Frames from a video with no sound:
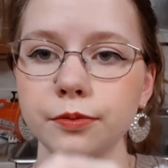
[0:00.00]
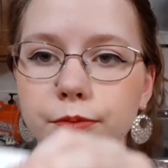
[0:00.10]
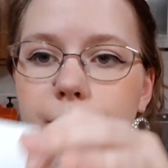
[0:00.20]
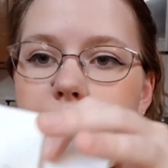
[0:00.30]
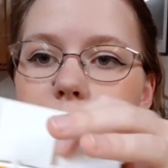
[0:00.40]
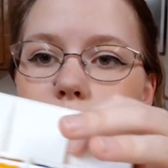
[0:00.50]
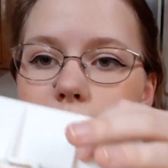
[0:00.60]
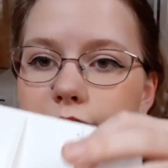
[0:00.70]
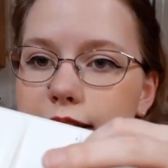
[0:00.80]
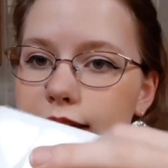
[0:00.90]

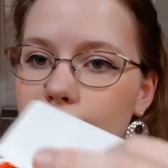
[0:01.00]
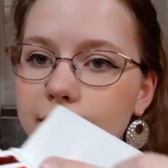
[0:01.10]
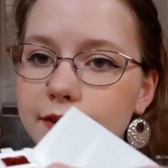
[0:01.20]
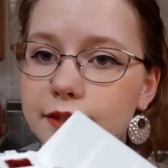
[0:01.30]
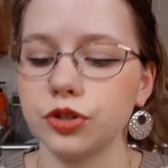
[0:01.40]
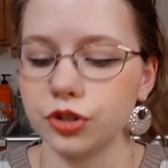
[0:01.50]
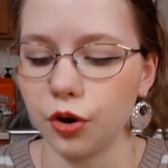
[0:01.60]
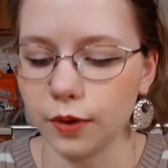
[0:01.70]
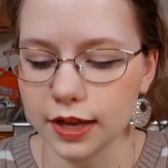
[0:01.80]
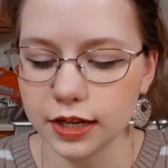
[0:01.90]
really tight,
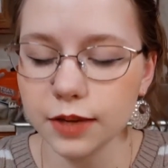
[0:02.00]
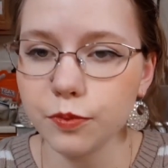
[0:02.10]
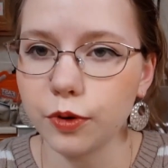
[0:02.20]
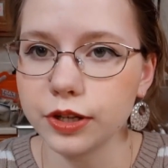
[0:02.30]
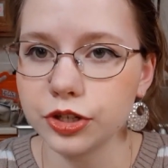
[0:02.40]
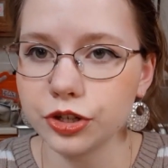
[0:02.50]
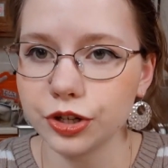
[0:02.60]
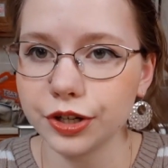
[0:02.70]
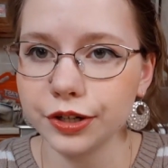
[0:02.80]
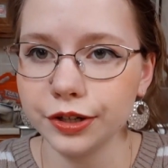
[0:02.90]
so any
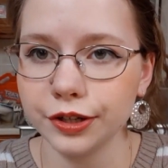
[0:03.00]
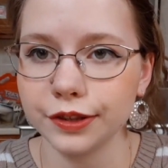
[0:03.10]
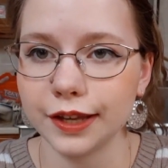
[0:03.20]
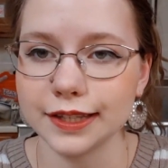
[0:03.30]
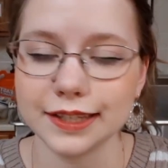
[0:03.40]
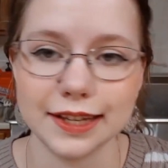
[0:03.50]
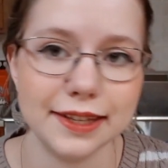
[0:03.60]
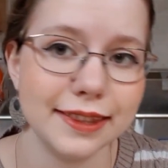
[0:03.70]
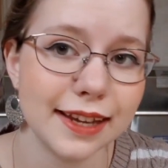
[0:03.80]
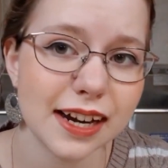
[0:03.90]
moisture that's
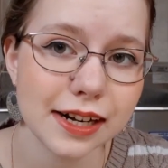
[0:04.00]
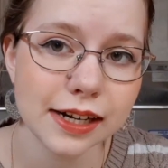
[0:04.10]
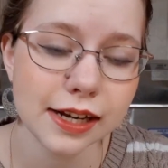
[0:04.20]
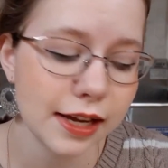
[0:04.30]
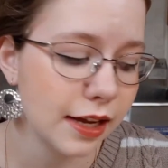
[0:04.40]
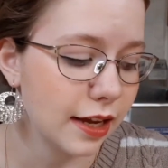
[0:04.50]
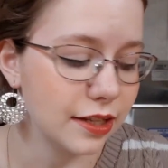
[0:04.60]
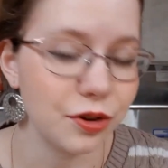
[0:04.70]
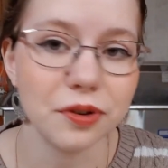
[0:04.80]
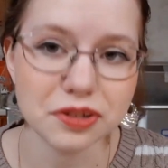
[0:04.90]
in there
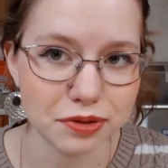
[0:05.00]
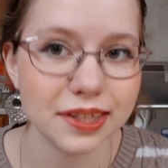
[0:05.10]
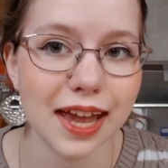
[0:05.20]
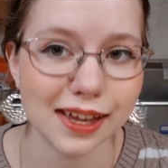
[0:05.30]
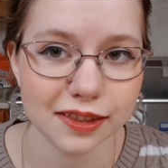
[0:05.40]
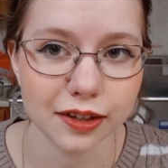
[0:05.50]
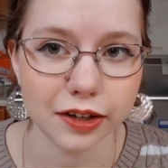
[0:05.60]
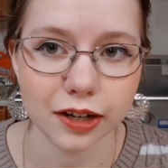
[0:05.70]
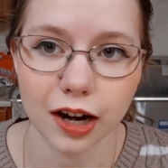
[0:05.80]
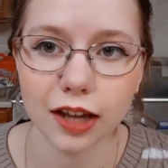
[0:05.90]
is going to stay in
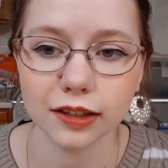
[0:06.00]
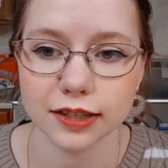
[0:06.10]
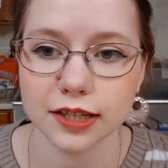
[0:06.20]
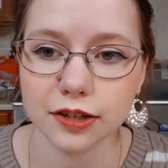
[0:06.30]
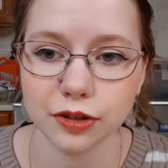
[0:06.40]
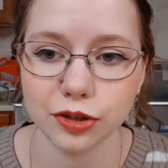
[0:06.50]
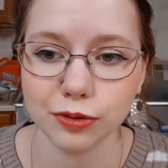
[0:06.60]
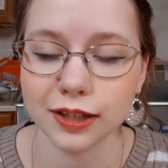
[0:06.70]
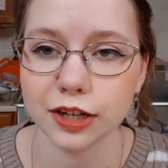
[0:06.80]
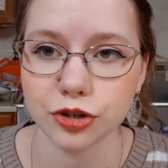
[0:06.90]
there until you
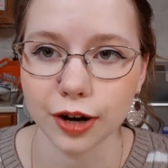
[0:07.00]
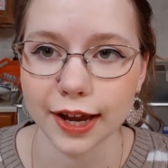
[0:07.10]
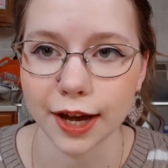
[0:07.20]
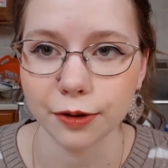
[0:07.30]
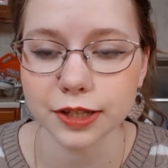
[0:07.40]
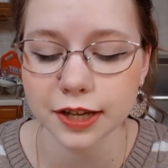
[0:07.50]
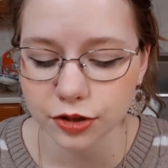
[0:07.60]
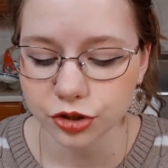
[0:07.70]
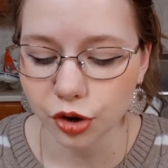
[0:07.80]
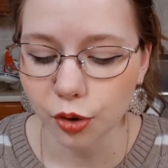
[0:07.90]
let it dry out.
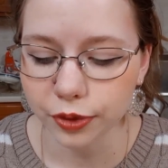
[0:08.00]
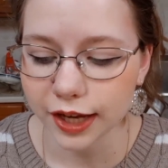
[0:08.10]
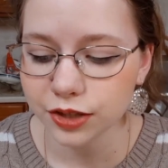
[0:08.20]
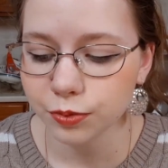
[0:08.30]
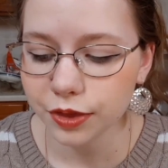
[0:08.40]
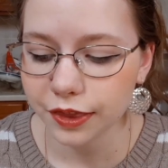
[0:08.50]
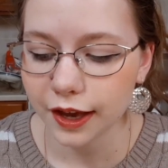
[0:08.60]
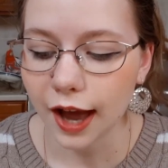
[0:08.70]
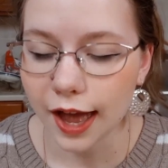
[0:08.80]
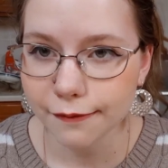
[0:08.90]
So that's one
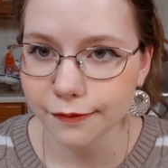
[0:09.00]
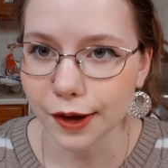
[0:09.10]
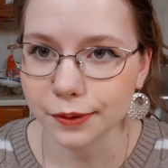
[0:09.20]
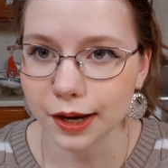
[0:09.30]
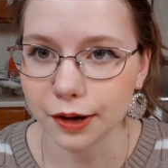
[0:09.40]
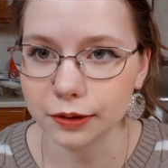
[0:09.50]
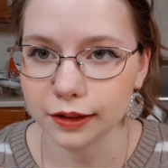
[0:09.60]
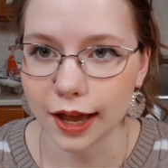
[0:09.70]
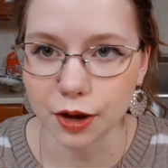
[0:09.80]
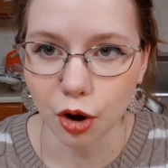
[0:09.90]
thing I found out.
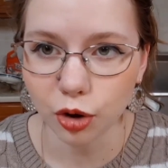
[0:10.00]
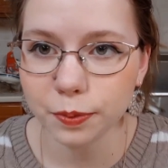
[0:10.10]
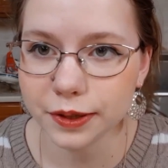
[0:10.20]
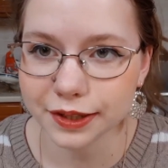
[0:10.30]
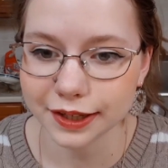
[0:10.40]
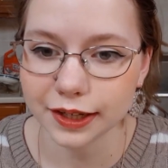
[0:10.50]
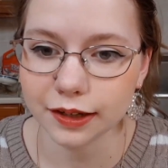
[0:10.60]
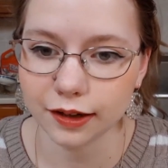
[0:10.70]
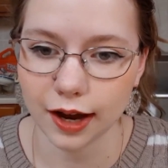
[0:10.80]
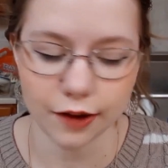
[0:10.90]
I opened it
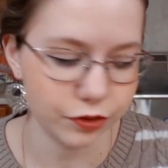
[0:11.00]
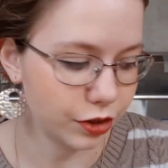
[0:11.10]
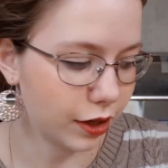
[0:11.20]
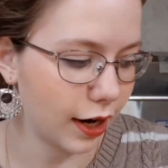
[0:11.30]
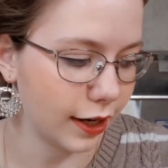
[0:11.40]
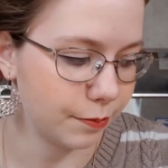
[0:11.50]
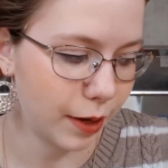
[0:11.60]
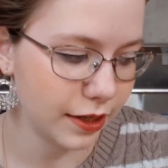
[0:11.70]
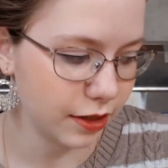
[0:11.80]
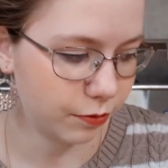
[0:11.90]
after I had
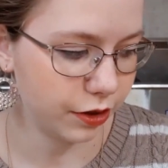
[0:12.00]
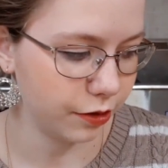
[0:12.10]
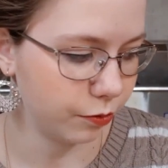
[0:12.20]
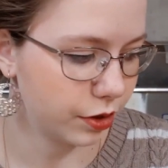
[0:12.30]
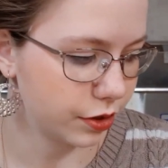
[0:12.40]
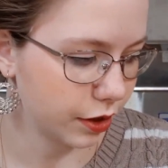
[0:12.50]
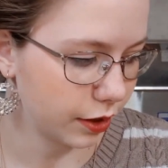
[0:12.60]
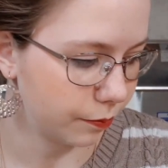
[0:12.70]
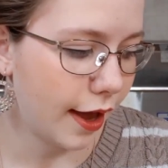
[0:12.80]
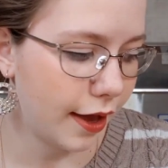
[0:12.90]
painted with it one
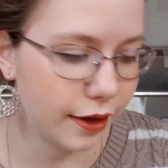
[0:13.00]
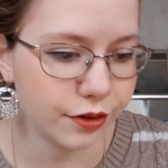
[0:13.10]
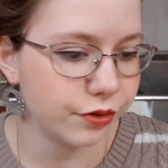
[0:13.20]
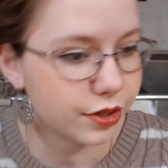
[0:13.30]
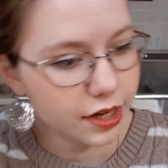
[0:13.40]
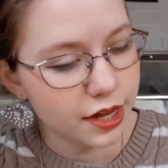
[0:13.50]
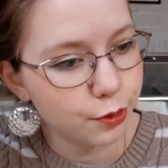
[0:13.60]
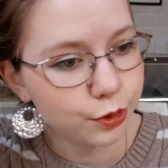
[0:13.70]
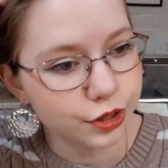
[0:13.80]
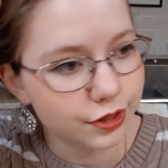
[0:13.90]
time, and it
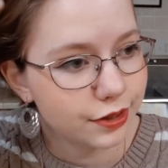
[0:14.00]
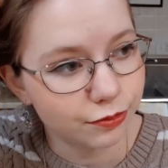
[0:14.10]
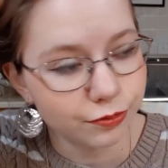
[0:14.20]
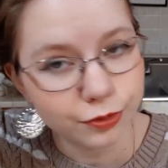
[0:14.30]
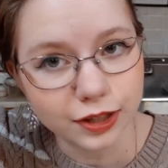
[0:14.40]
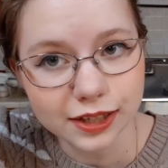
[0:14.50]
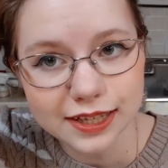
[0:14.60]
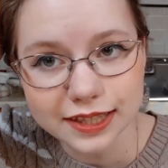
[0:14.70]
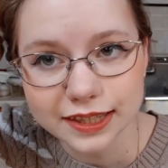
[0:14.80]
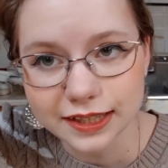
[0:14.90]
was really
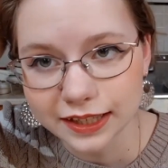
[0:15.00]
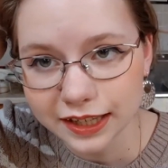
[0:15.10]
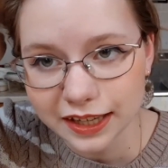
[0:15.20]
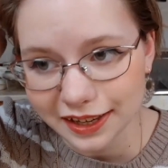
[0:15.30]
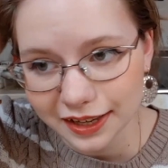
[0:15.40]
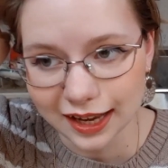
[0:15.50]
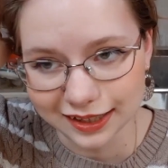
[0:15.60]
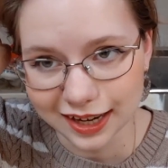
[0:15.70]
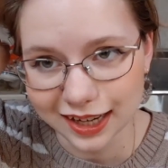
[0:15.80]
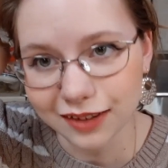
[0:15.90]
sticky and
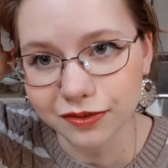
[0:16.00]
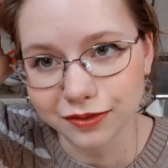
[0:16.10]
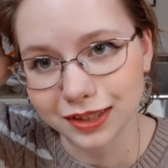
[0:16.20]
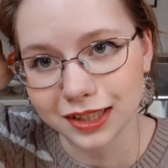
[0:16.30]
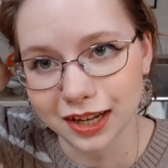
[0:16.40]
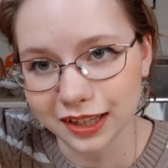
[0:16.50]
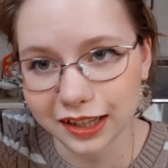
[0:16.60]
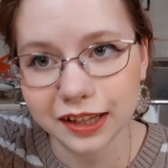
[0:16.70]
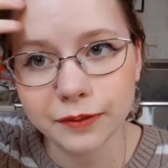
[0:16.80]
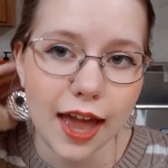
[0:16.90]
kind of
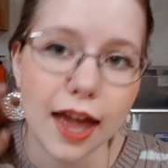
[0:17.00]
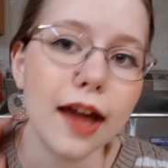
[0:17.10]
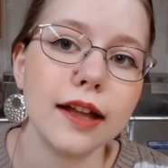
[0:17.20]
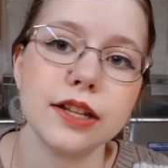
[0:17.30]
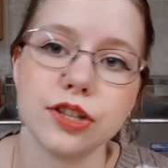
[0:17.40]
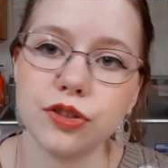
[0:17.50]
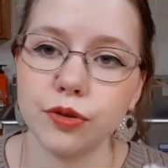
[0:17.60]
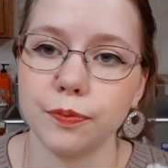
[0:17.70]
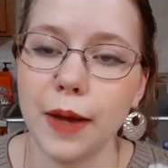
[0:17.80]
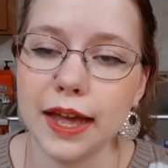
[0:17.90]
yucky, and the
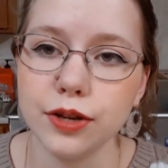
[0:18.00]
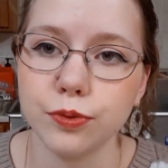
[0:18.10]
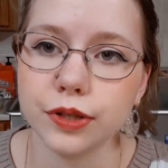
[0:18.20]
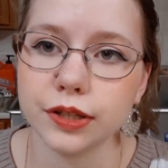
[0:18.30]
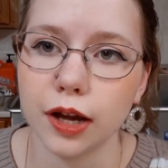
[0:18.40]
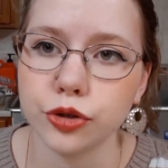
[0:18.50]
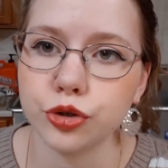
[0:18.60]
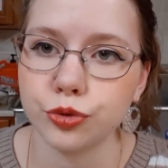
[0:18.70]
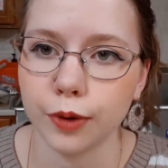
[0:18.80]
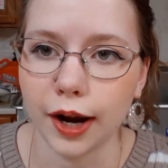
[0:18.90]
paint was not
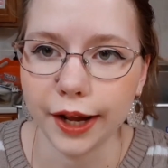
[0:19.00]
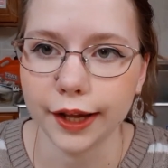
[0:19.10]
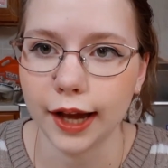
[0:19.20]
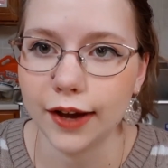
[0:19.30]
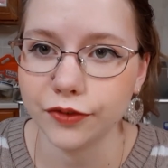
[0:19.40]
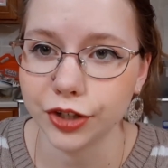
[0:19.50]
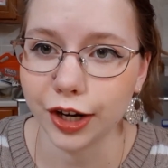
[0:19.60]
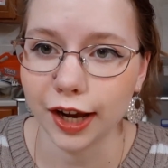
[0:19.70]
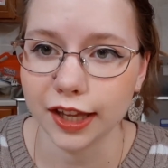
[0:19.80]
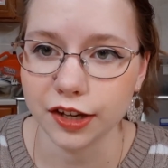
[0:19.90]
dry after
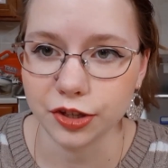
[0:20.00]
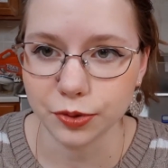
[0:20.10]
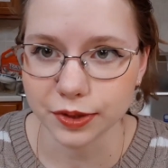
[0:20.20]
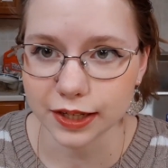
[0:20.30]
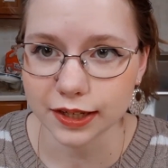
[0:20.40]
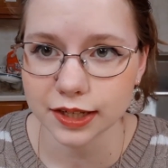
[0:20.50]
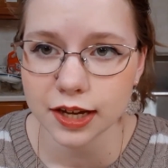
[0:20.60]
I had used it.